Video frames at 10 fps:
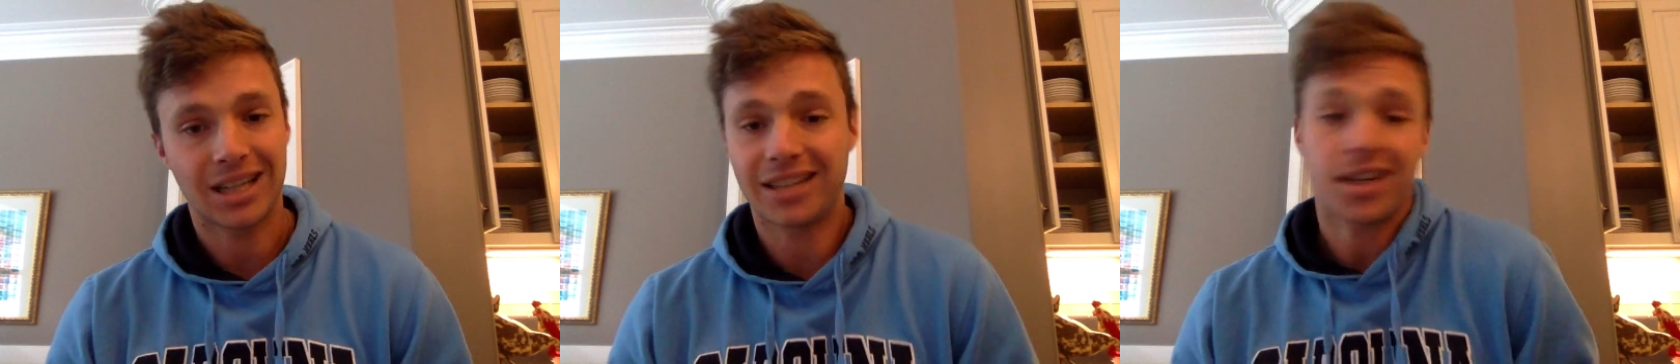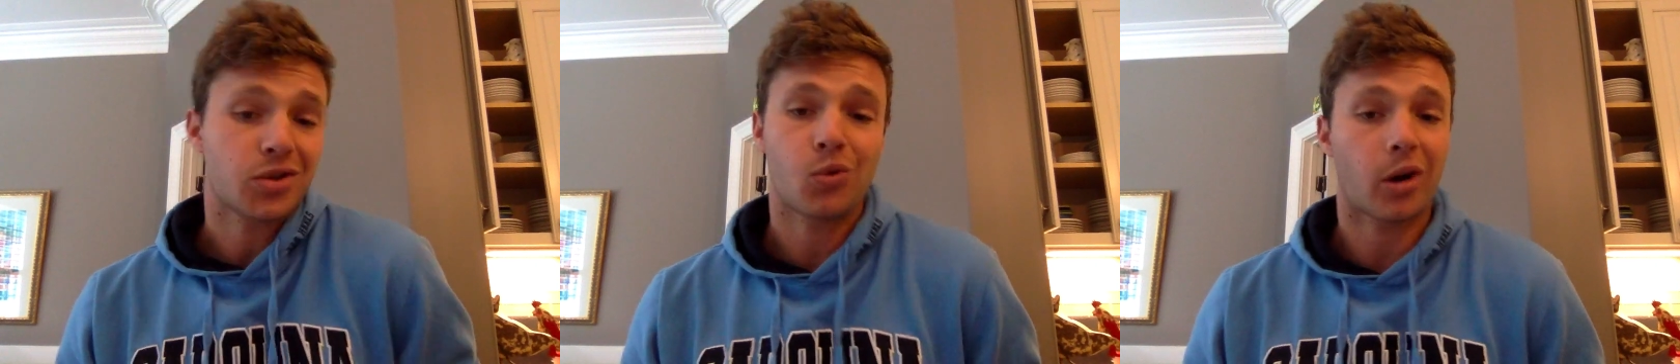It
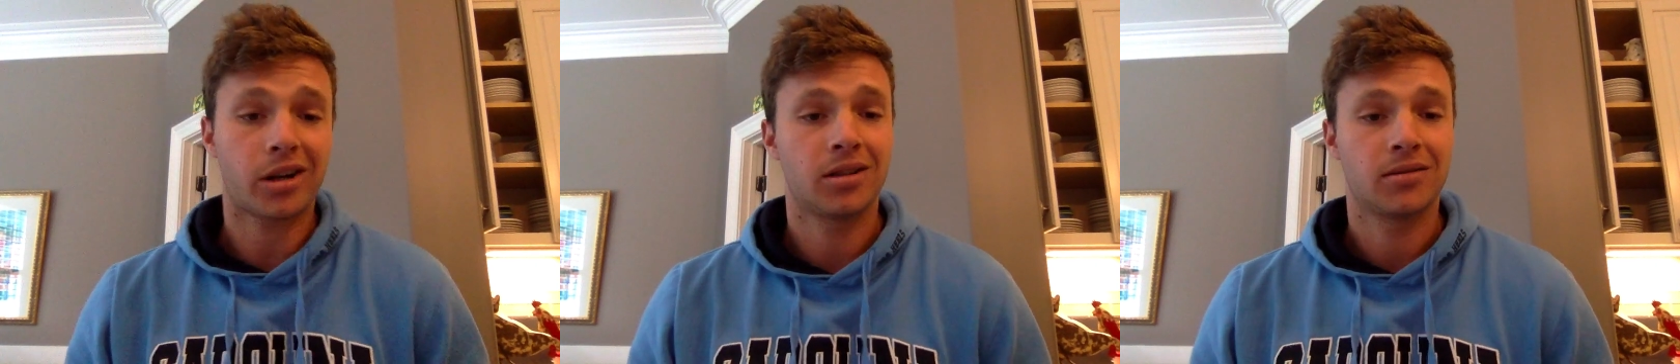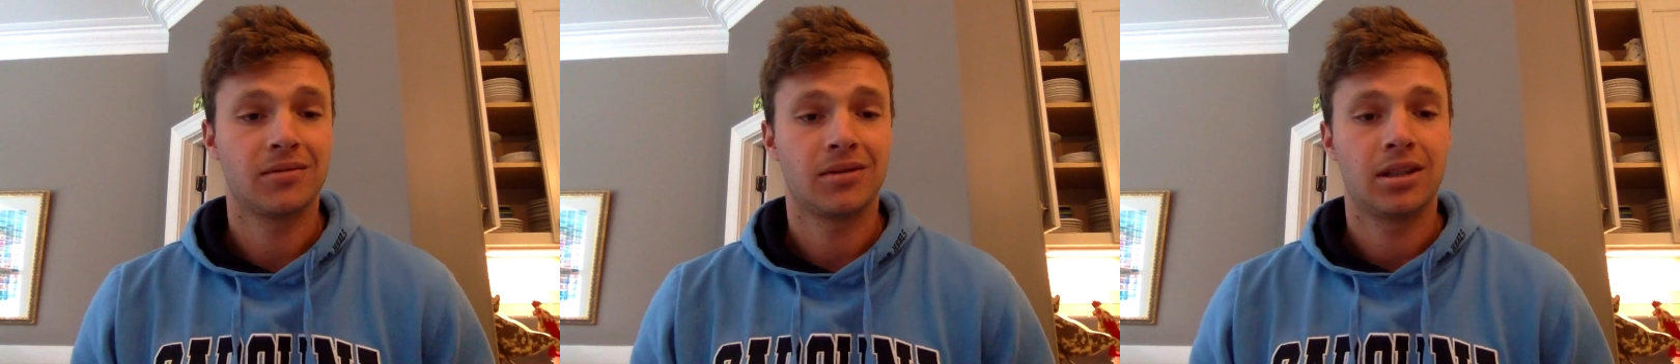doesn't work.
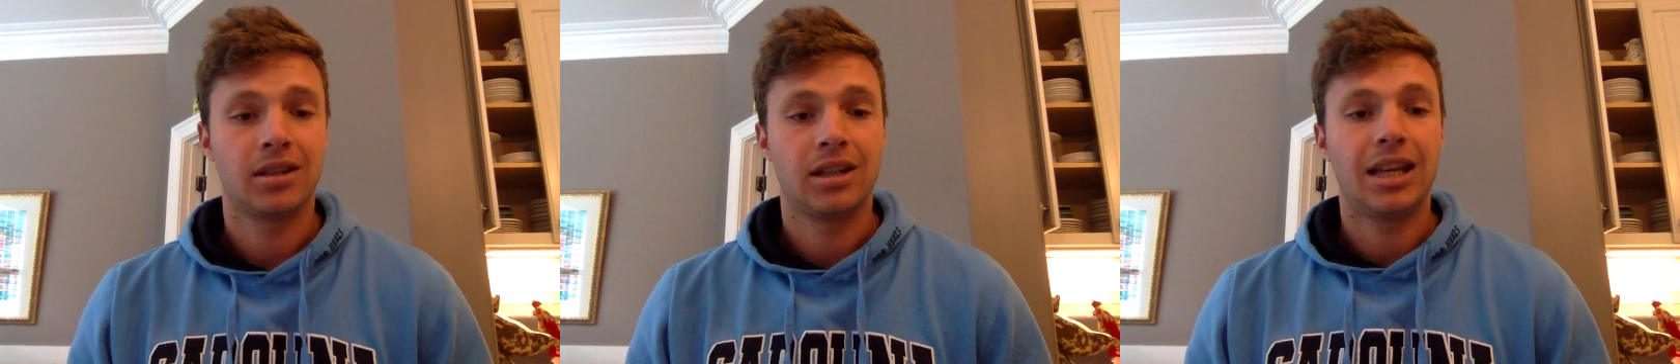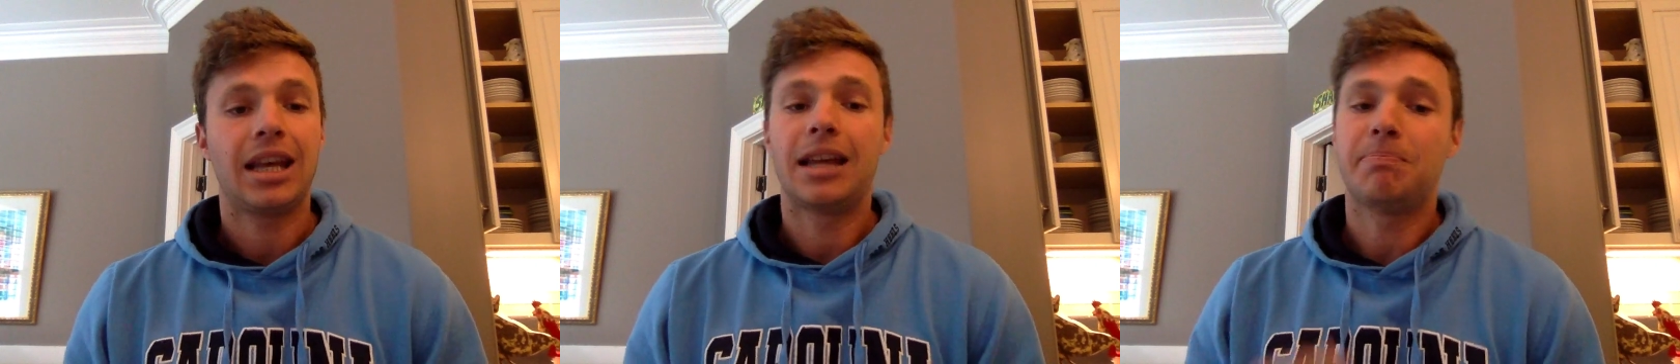
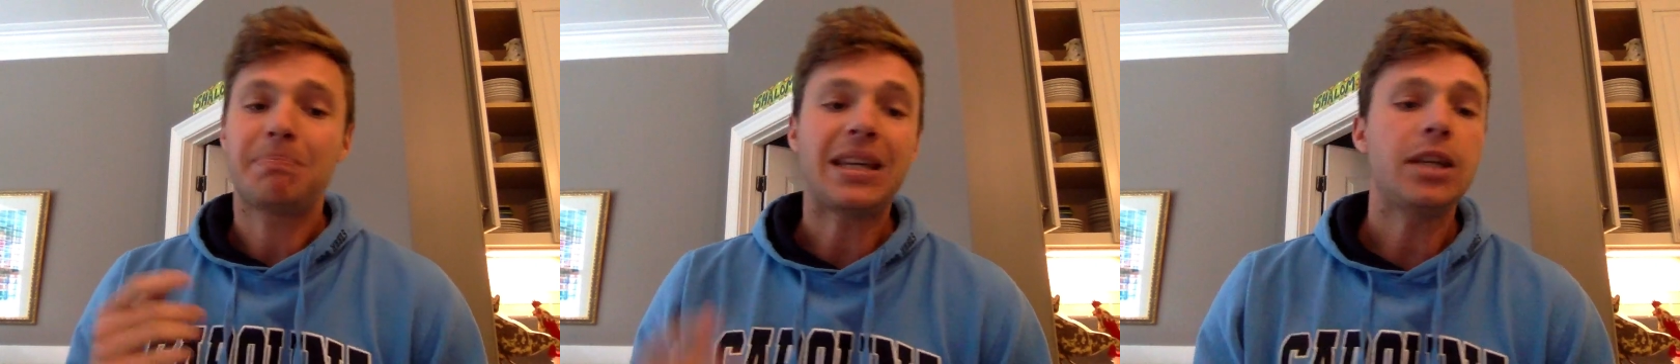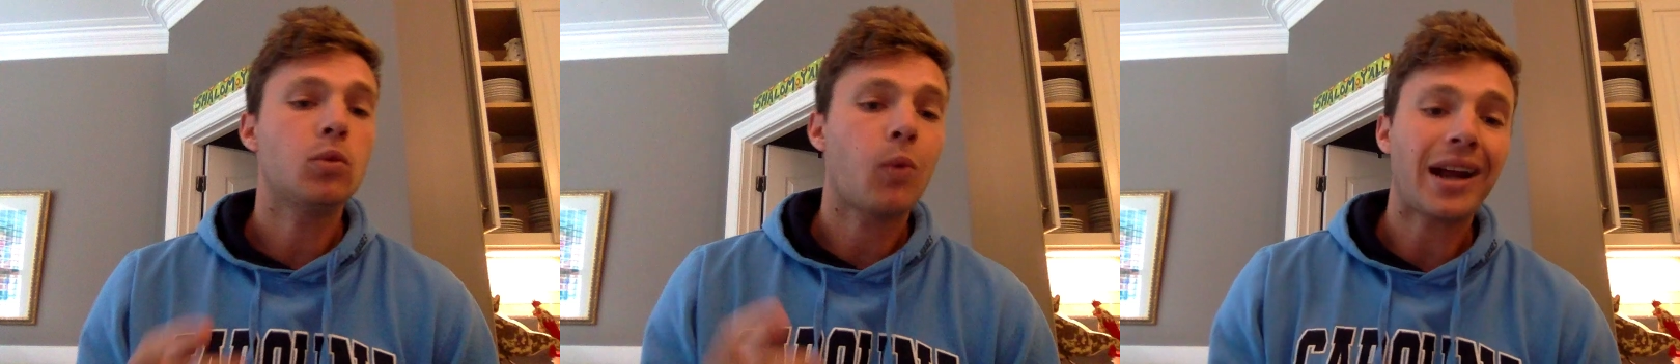And
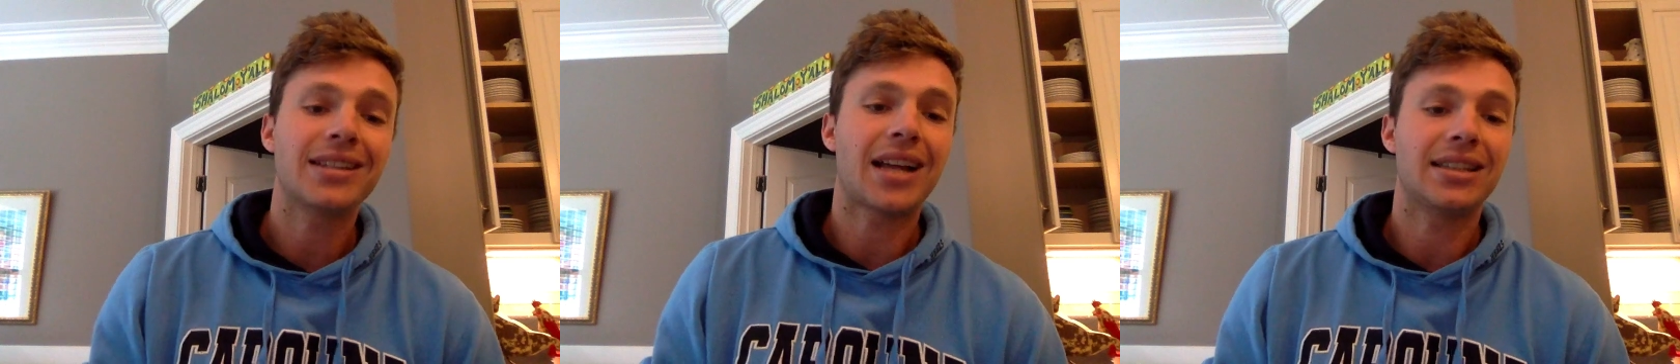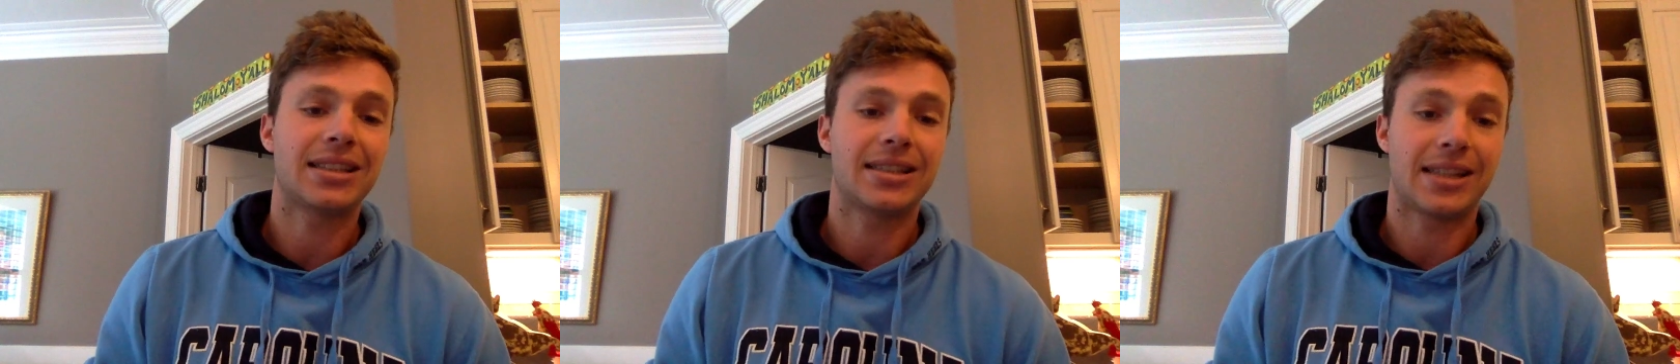Pete
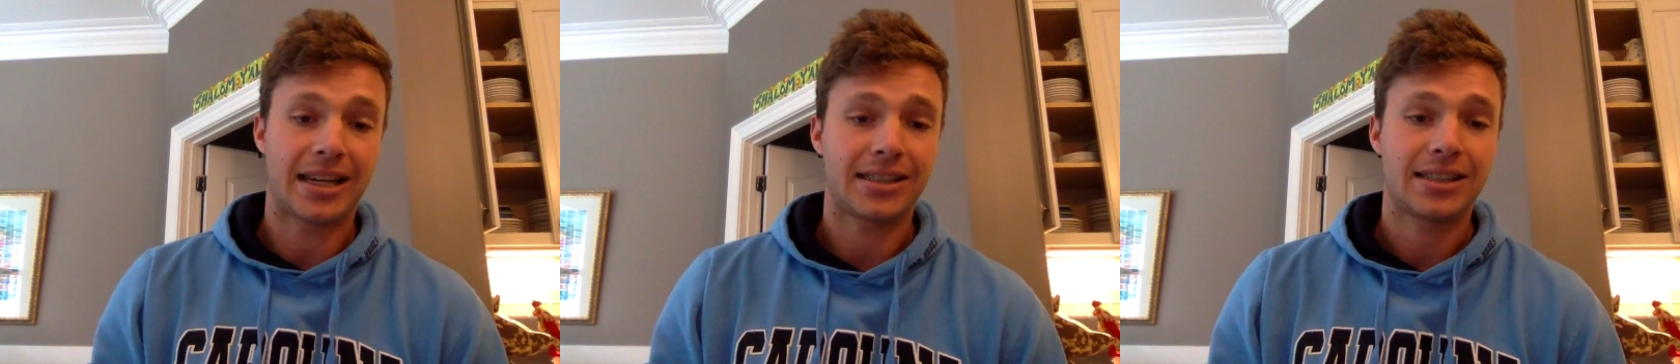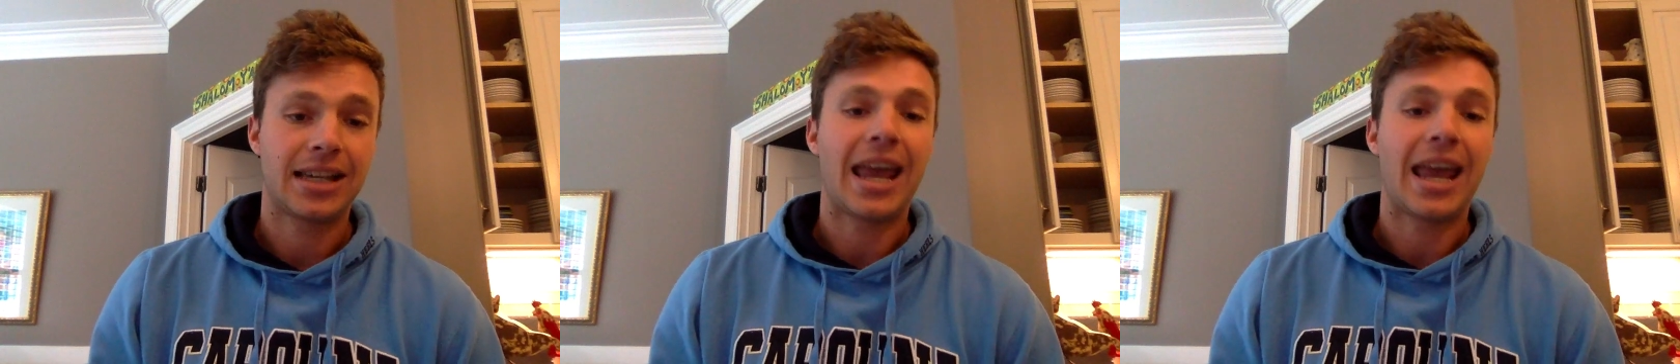recognizes this,